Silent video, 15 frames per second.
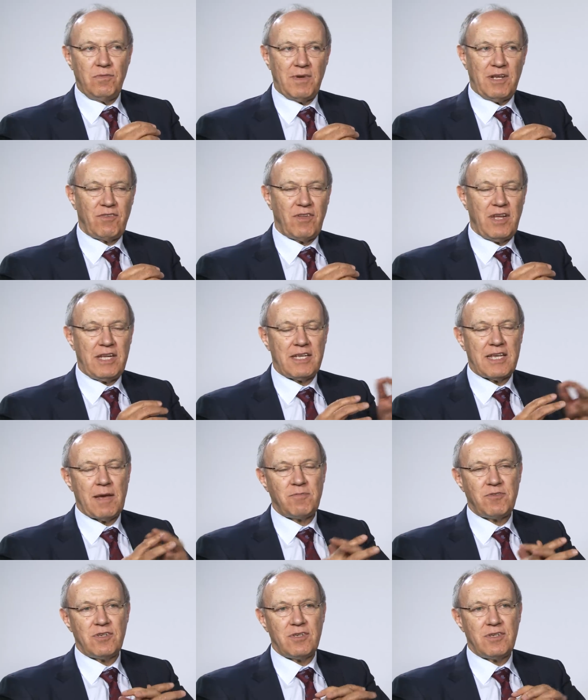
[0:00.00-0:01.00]
might say he
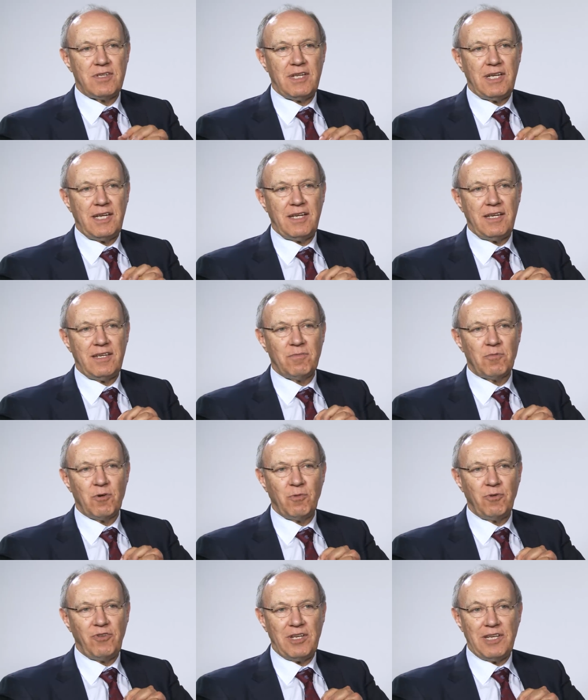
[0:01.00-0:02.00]
captured the,
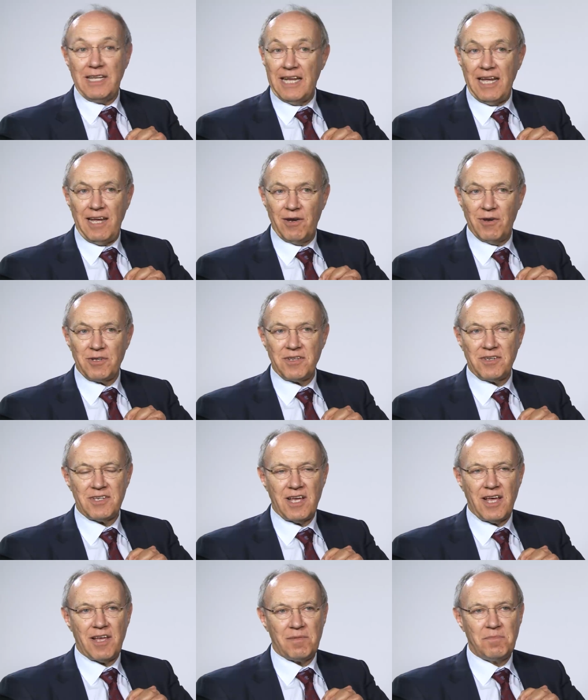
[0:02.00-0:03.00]
what was in the air at the
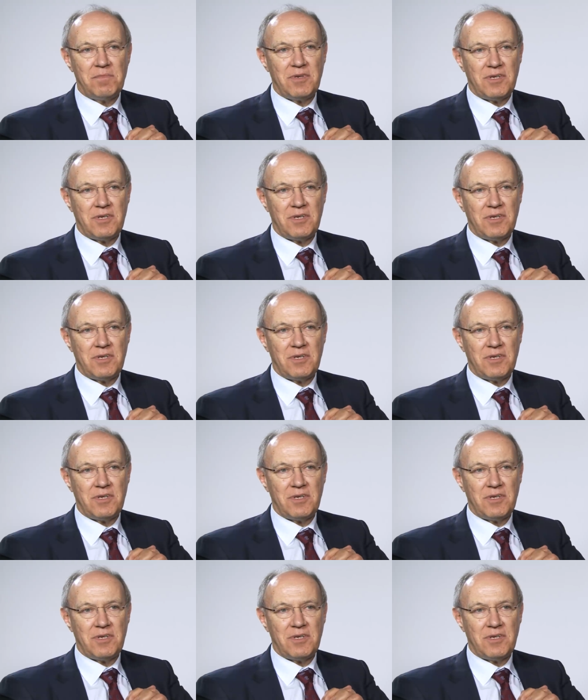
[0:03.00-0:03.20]
time,